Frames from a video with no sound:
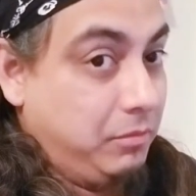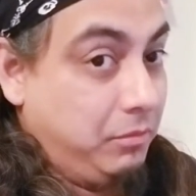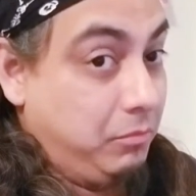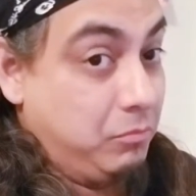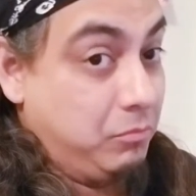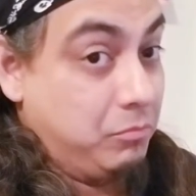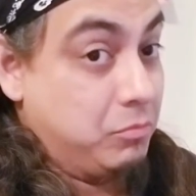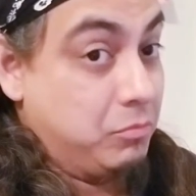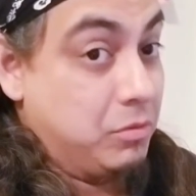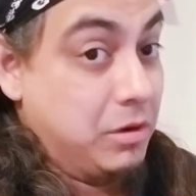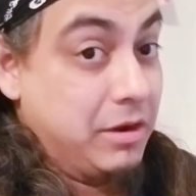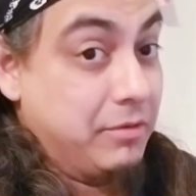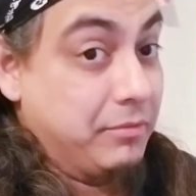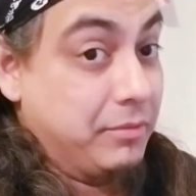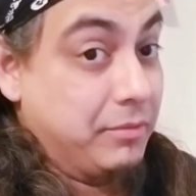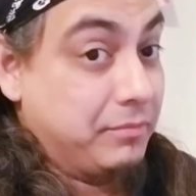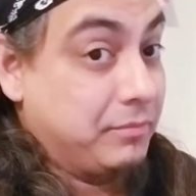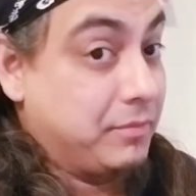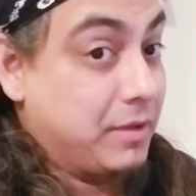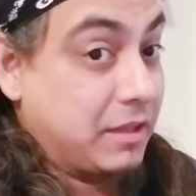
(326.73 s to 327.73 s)
whatever the
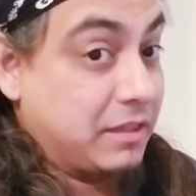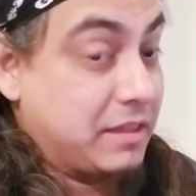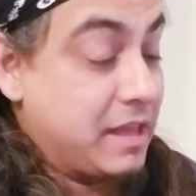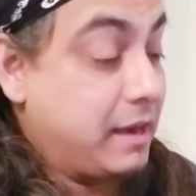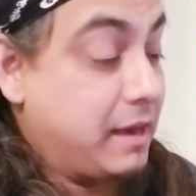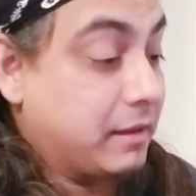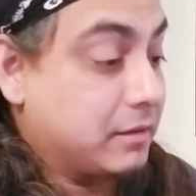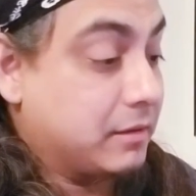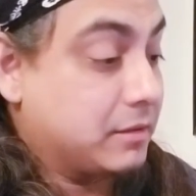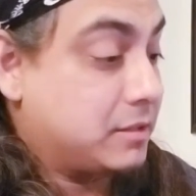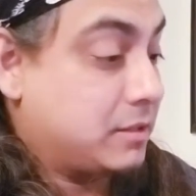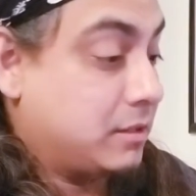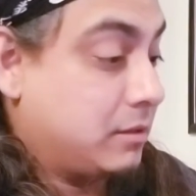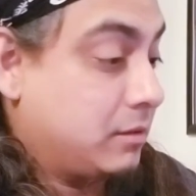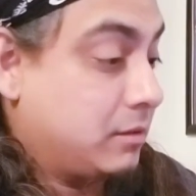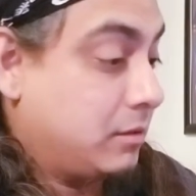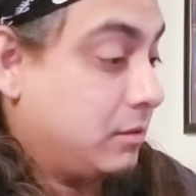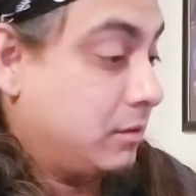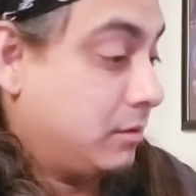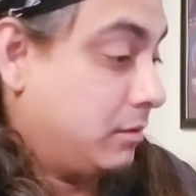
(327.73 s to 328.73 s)
fuck that is,
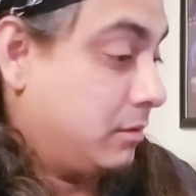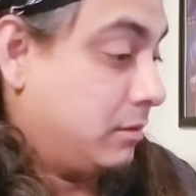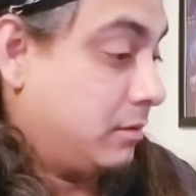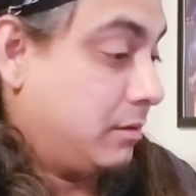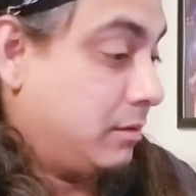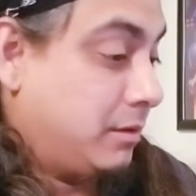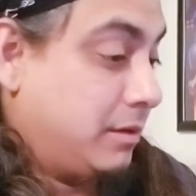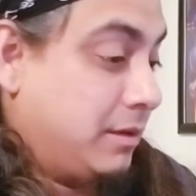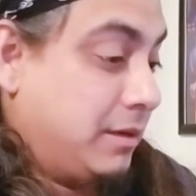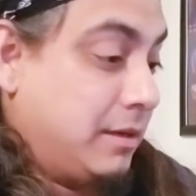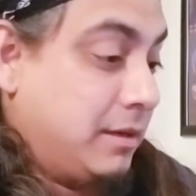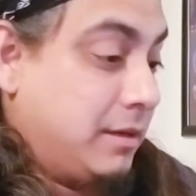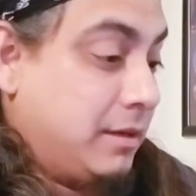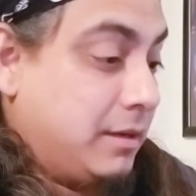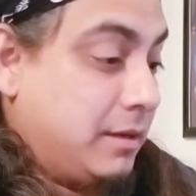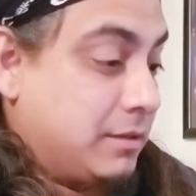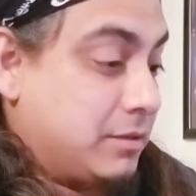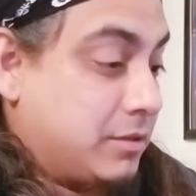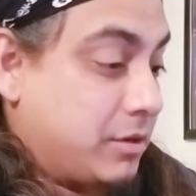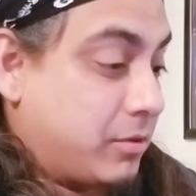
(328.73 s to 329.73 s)

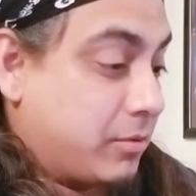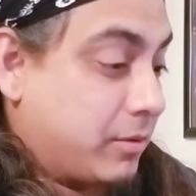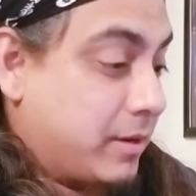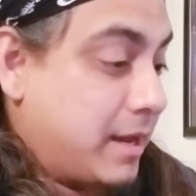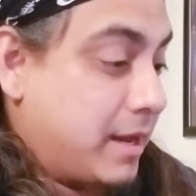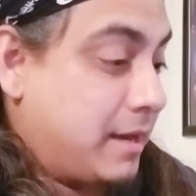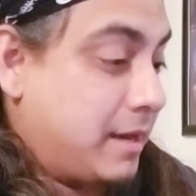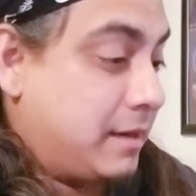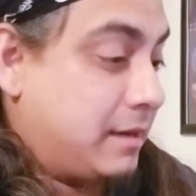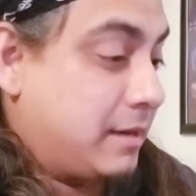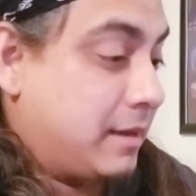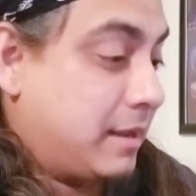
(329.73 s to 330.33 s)
to create an